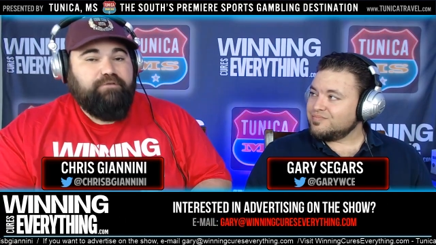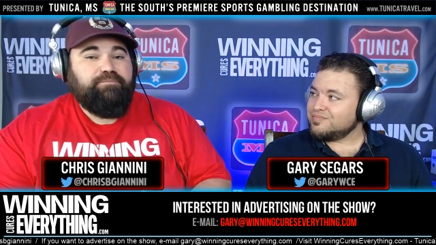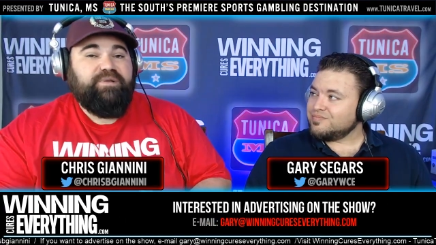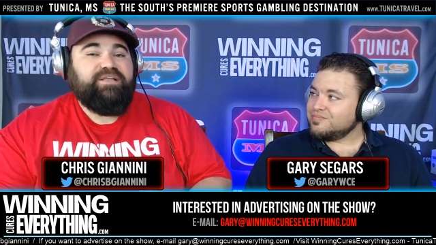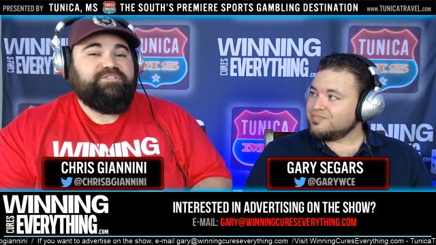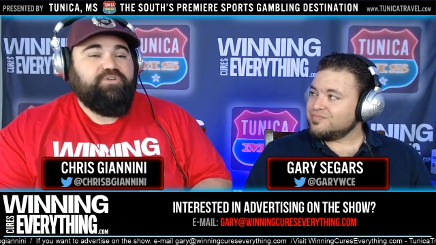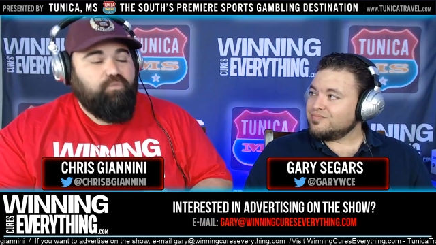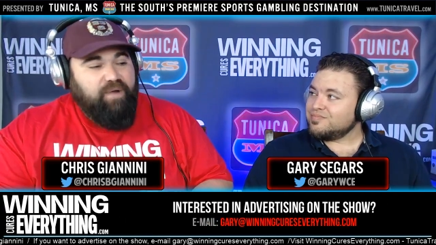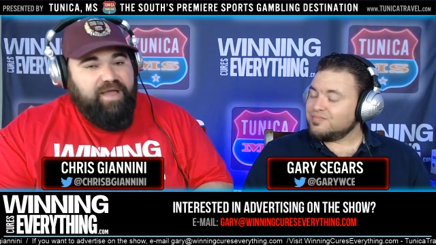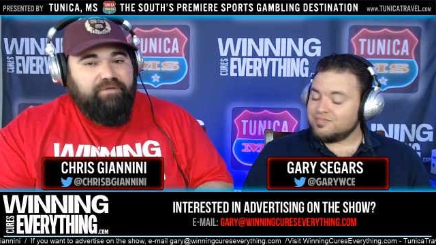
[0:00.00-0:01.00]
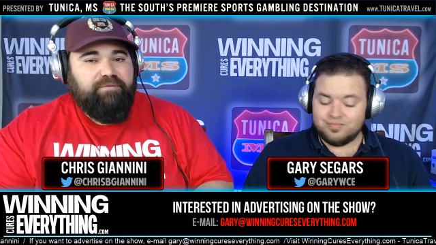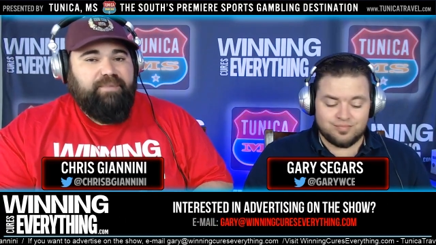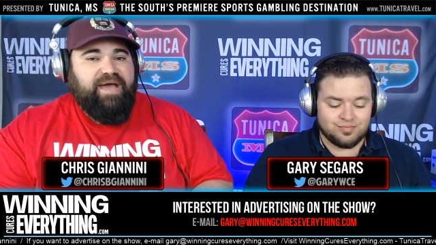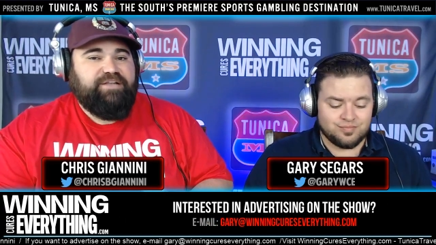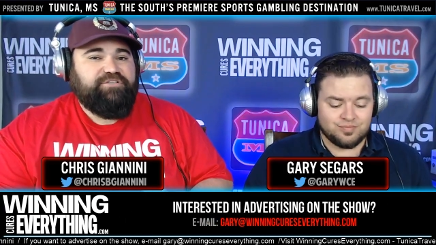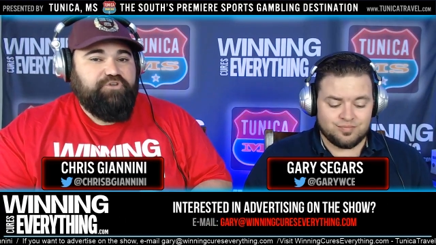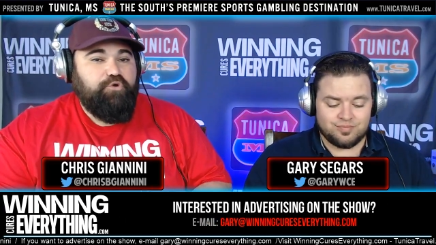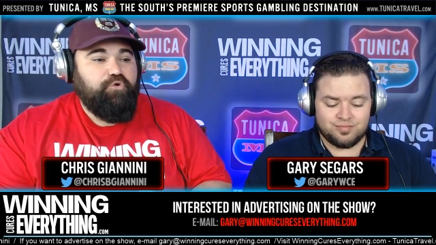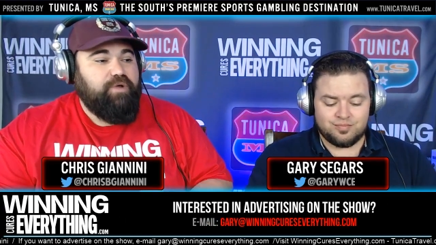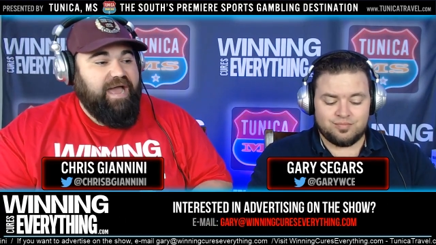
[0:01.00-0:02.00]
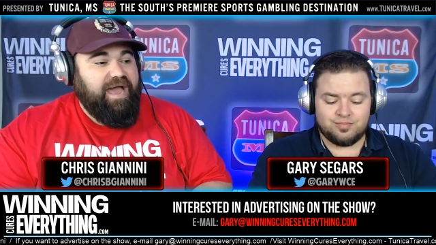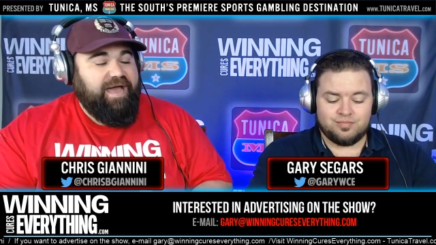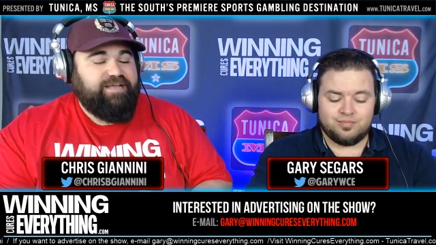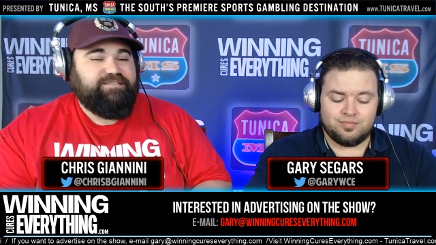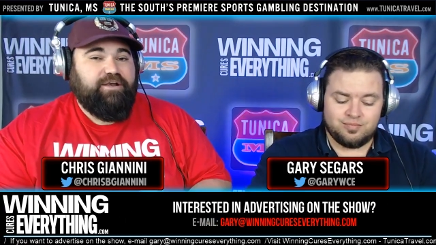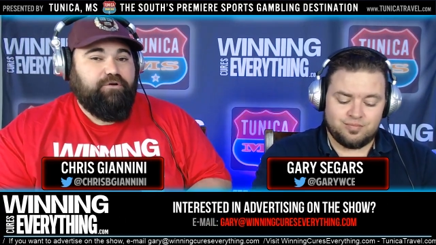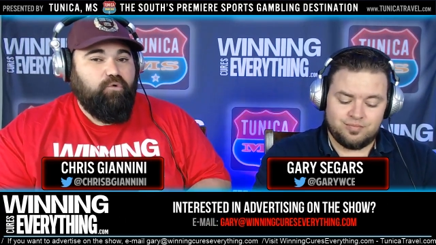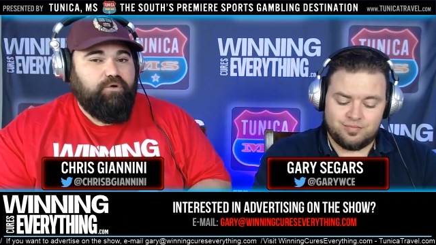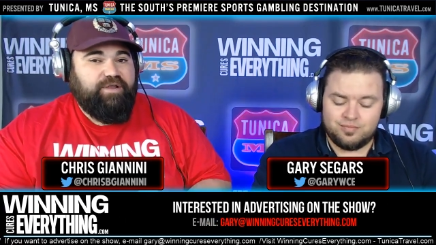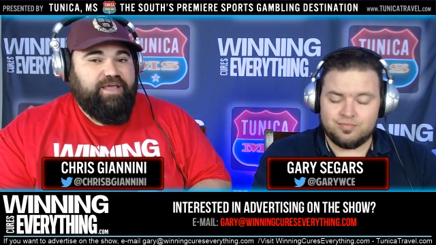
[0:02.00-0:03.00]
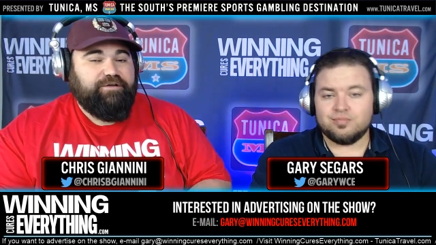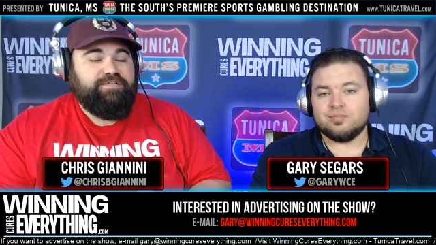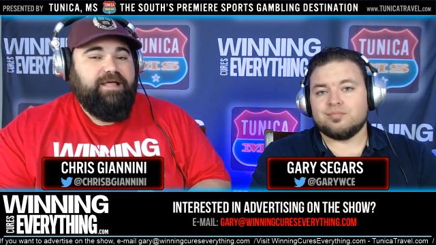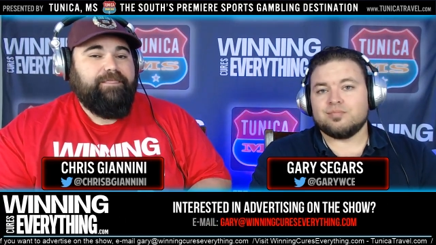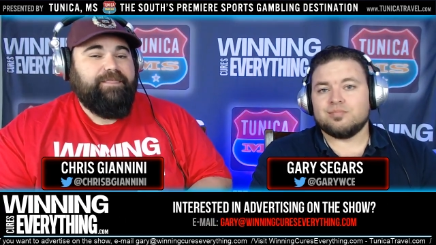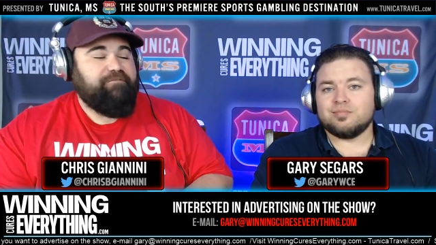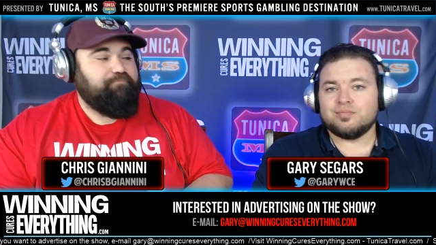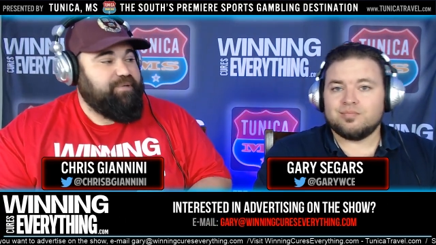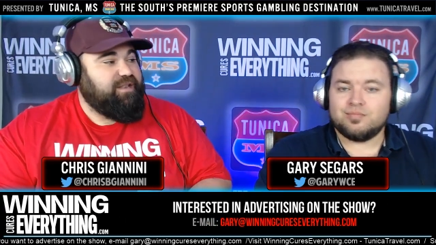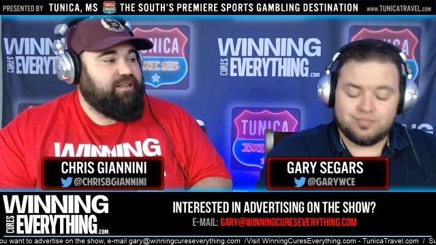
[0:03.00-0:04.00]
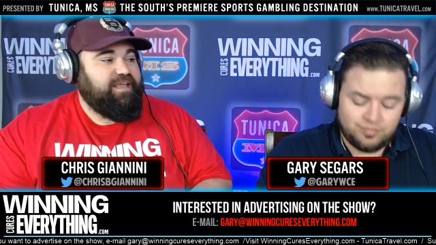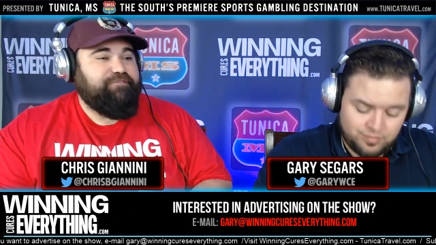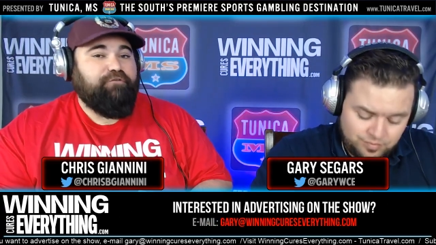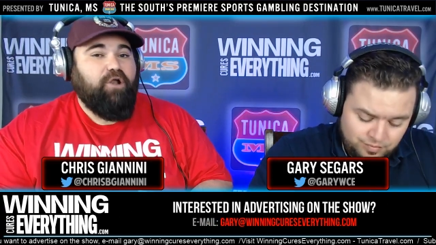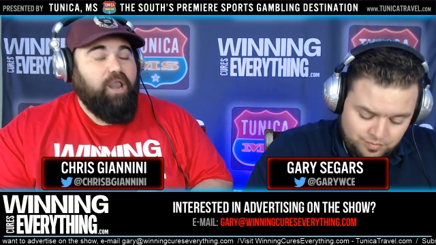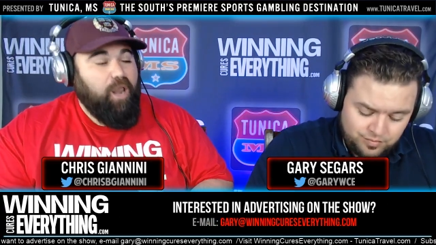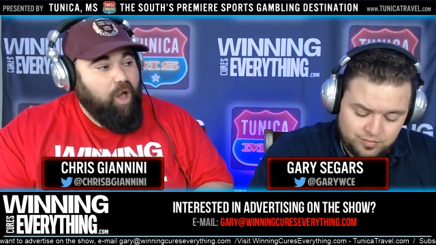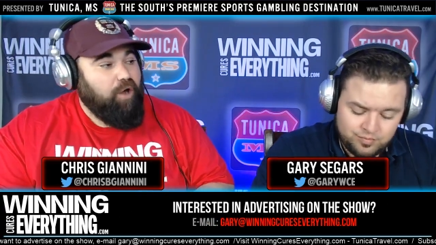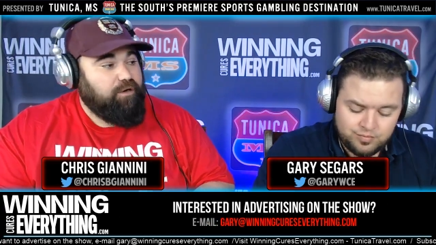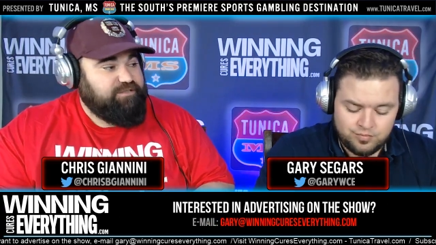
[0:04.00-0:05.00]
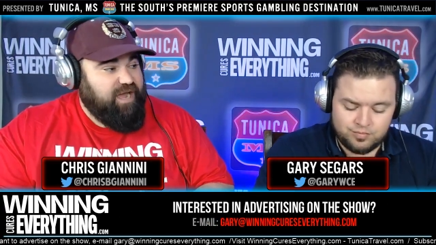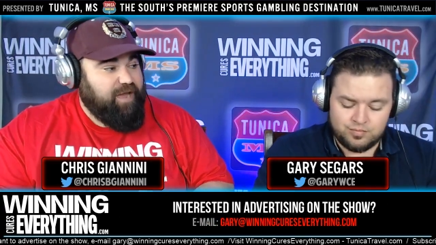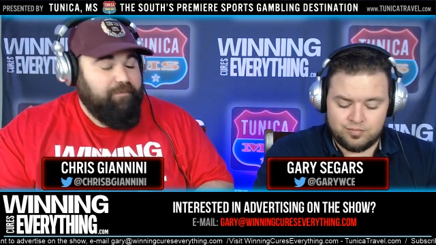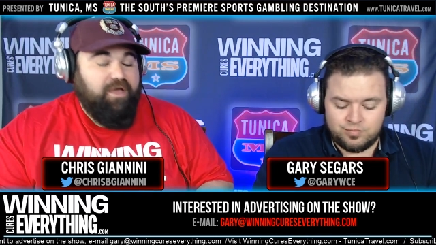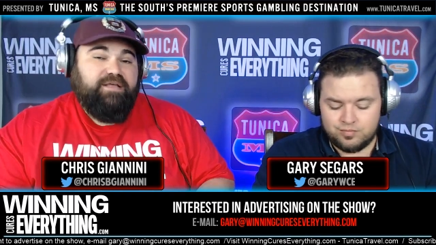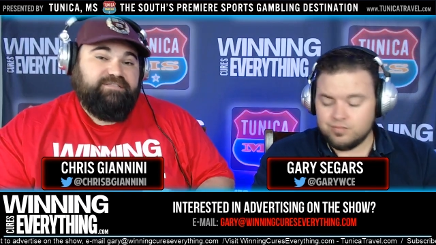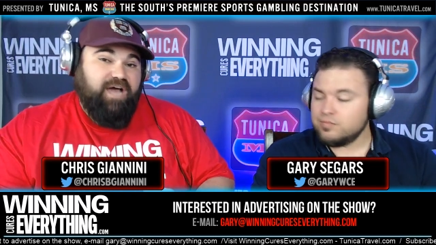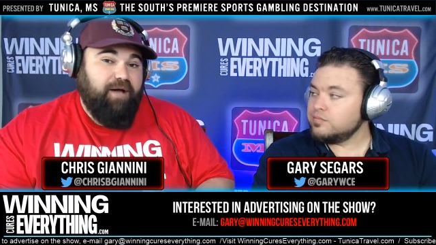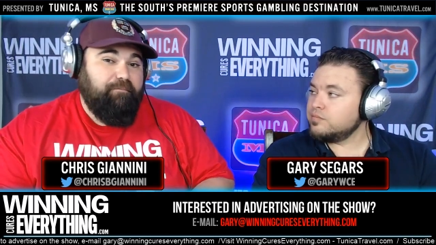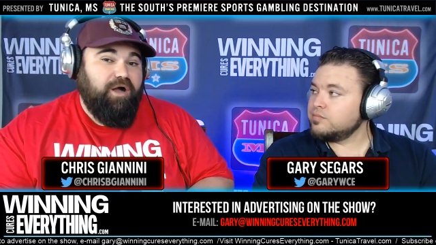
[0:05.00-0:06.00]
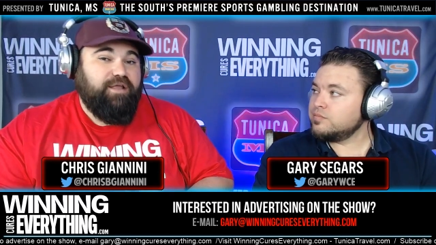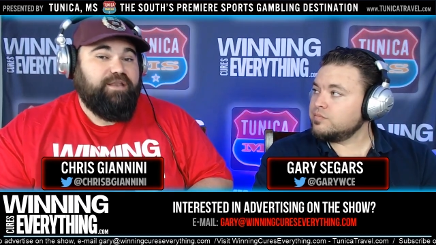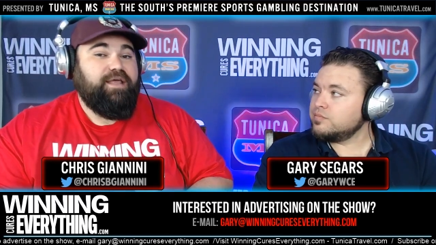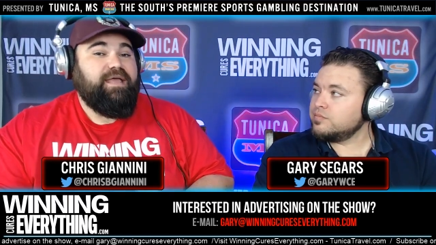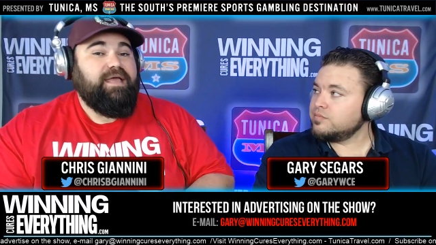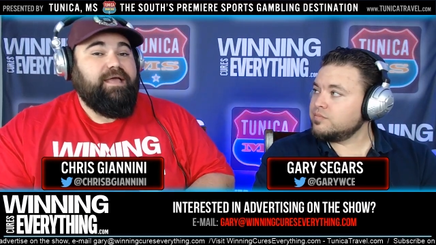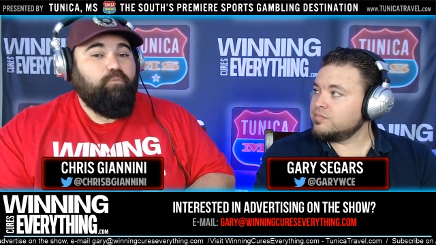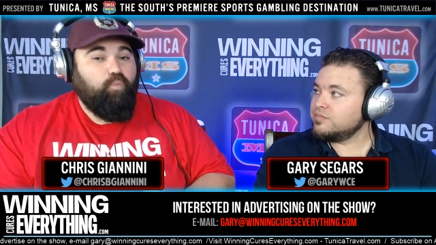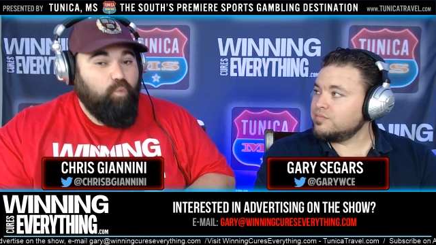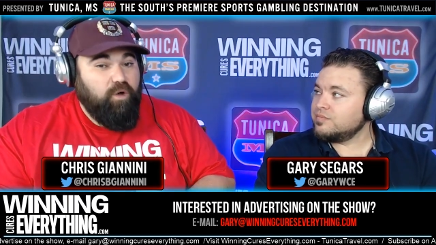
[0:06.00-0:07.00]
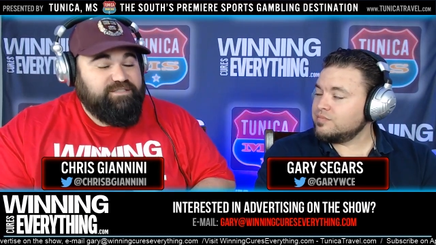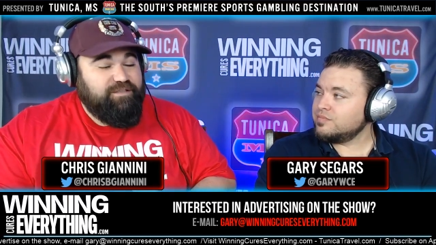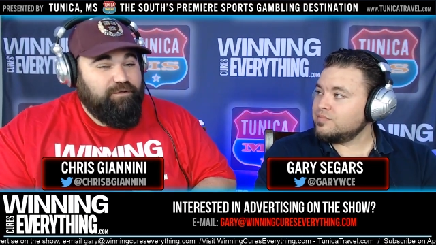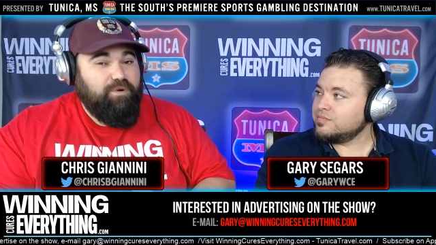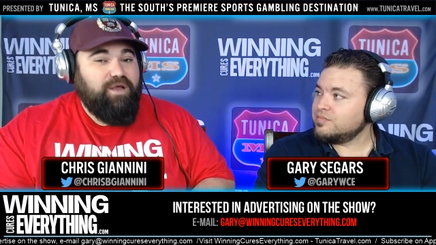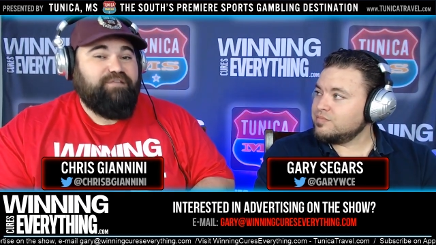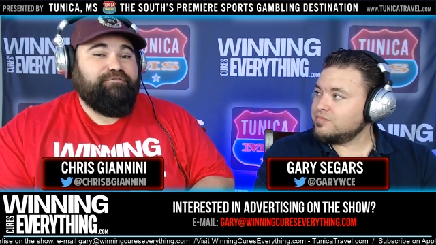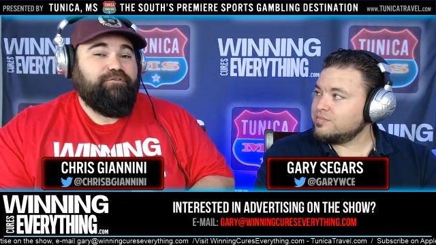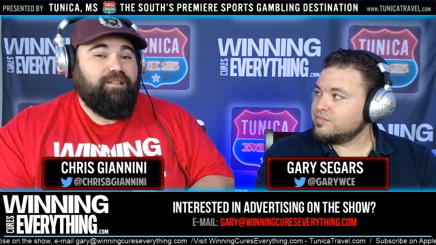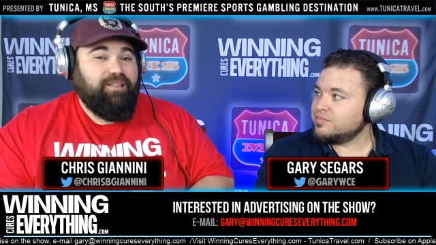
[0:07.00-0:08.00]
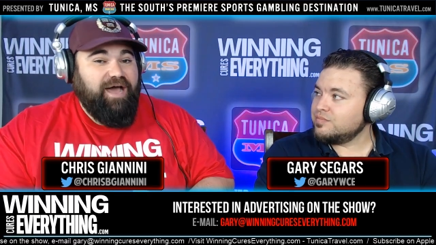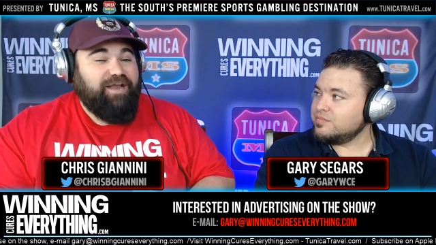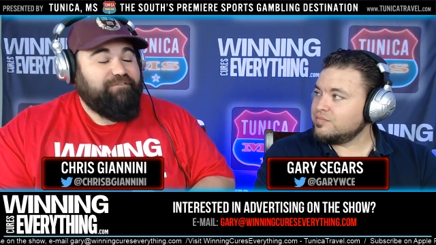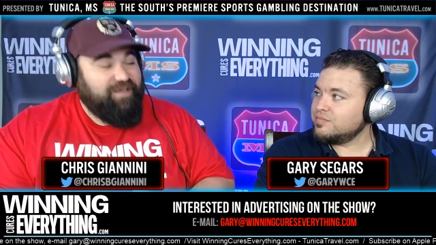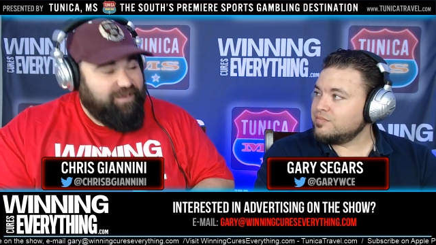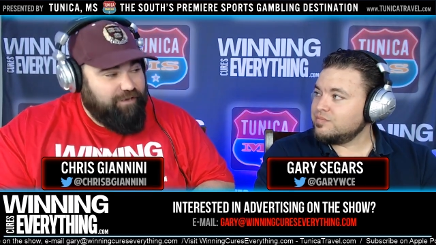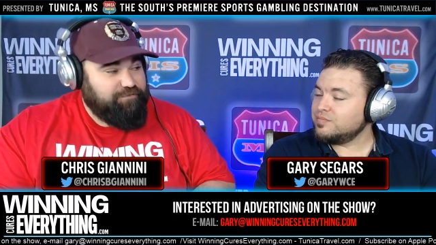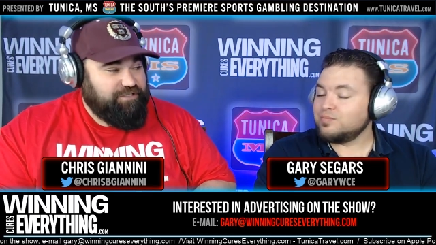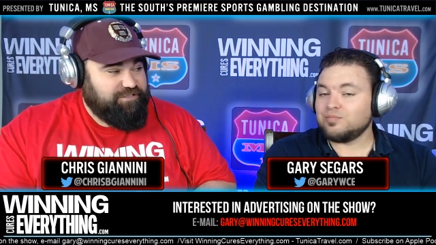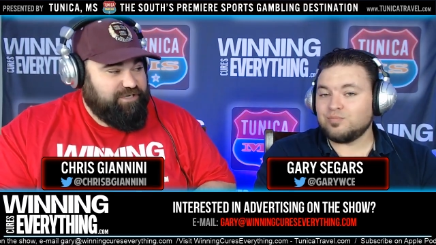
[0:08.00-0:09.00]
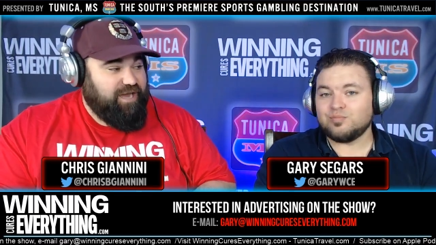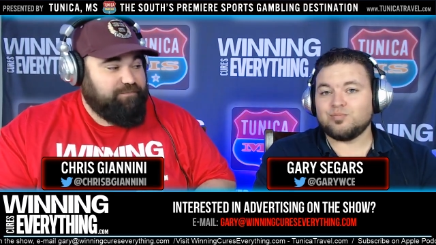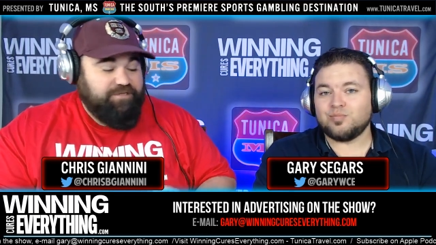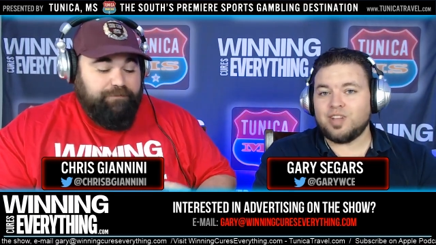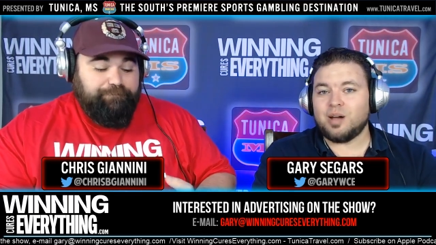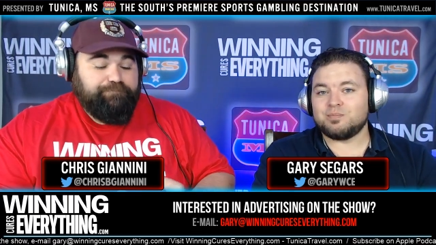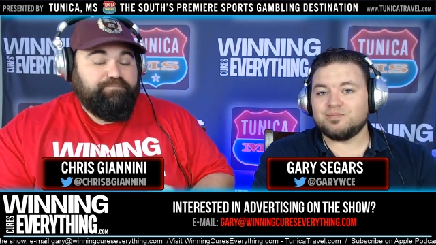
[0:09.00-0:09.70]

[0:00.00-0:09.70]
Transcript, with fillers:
Speaker 1: but he's surrounded by 2 guys that are coordinators that have been in the league for a long time. Todd Monken was in the running for a lot of head coaching jobs. Yeah.